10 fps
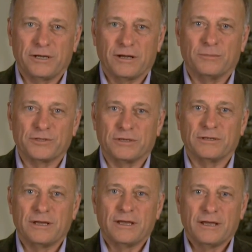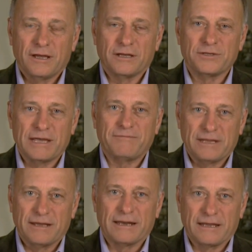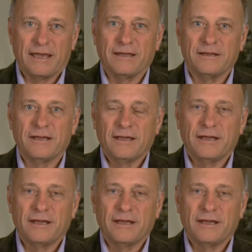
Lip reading: becomes a safety net again,